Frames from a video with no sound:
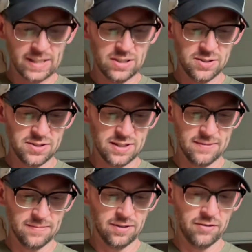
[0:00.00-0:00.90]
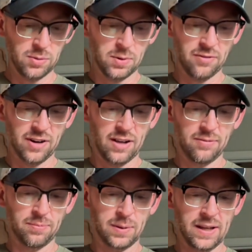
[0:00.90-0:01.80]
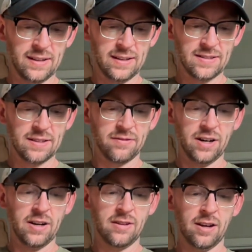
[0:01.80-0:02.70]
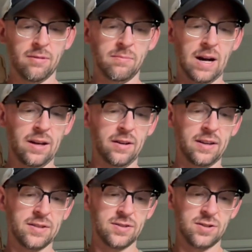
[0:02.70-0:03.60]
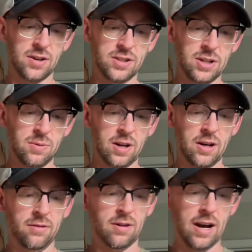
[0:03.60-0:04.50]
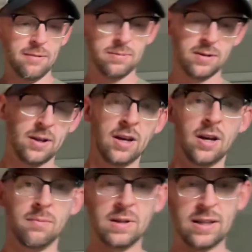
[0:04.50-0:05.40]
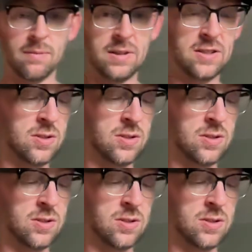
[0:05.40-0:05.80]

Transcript: Interesting. Flavor profile of plantains can vary. They are mild and starchy when unripe, becoming